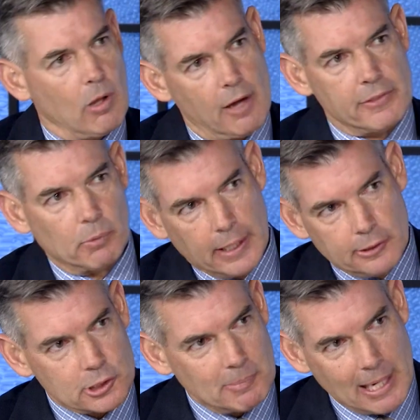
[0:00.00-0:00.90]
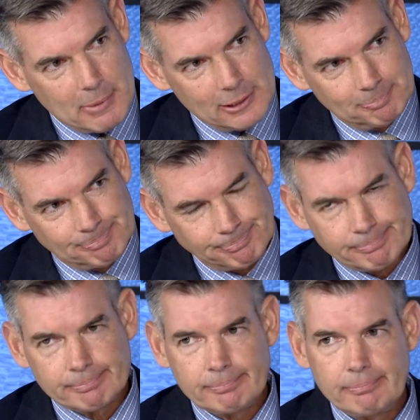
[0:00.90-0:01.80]
off the rails maybe,
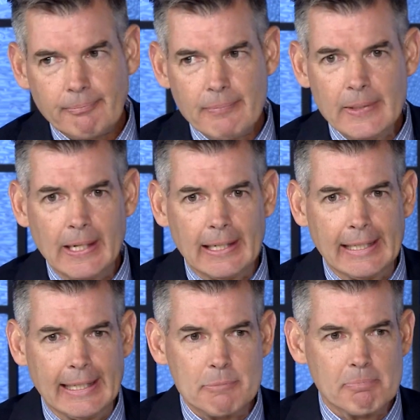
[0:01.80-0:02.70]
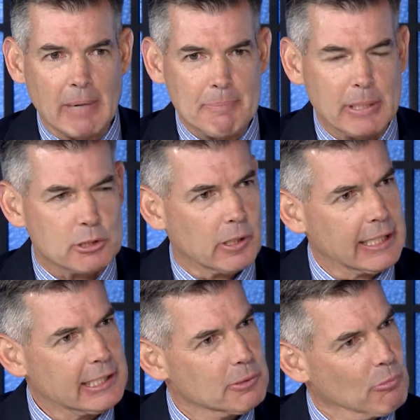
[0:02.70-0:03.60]
and it might be
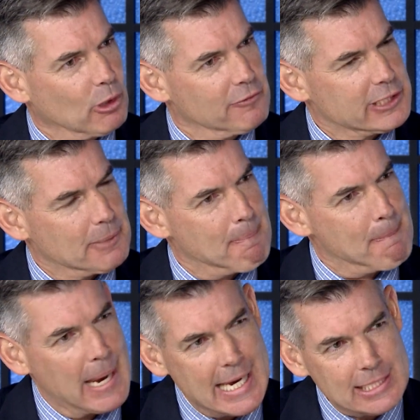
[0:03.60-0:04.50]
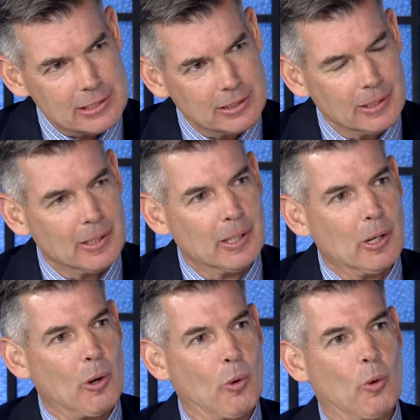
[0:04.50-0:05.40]
turning into more of a debate,
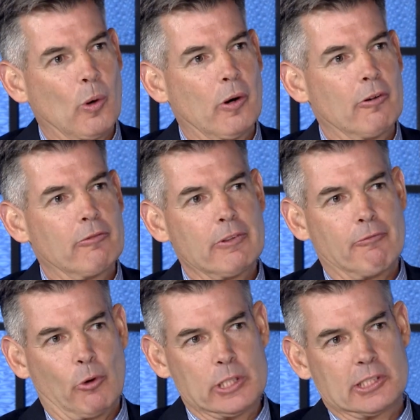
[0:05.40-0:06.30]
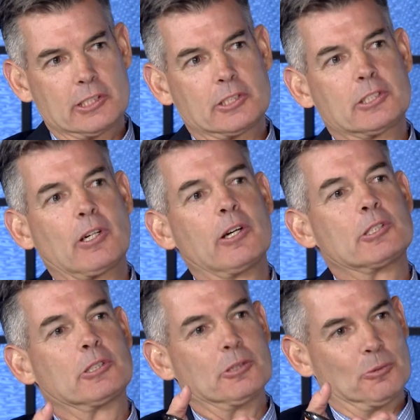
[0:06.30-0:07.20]
or voices start
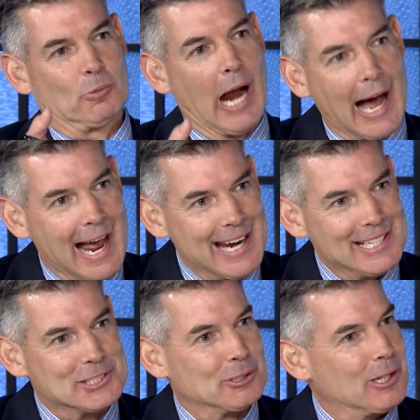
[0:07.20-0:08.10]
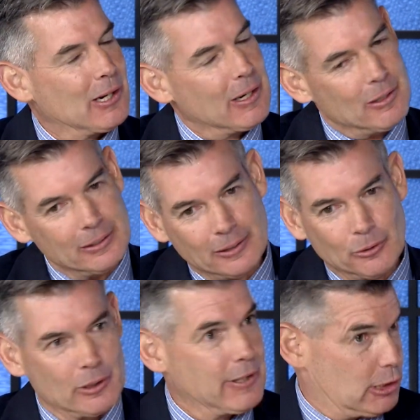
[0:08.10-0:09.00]
to rise,
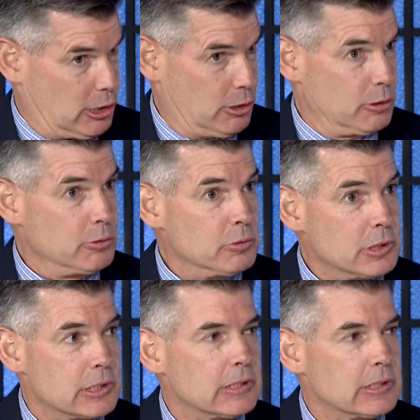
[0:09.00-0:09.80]
or the cues,